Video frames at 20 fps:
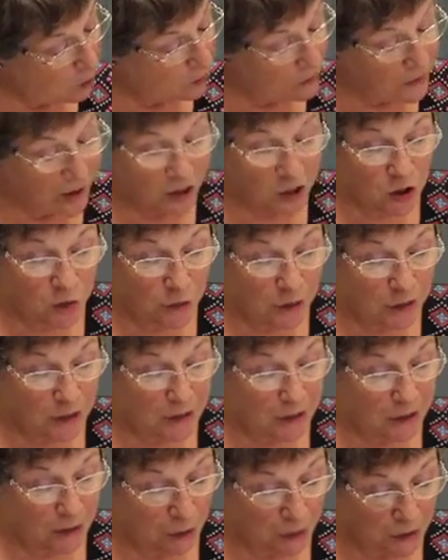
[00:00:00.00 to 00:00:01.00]
what regiment
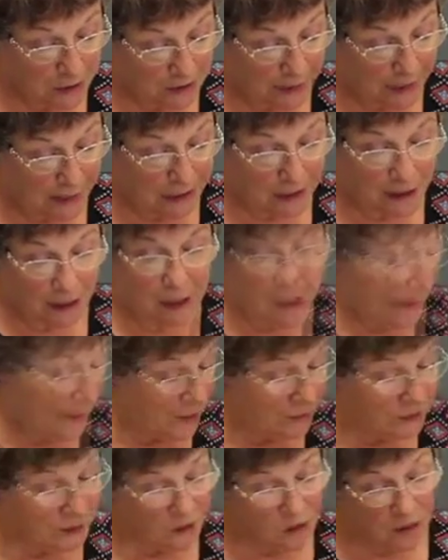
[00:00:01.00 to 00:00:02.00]
he was in.
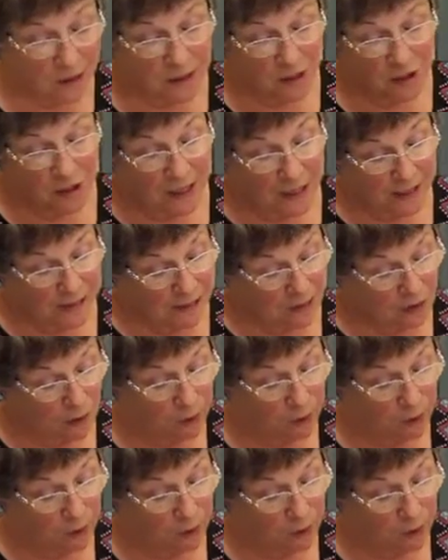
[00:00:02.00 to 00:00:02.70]
They did suggest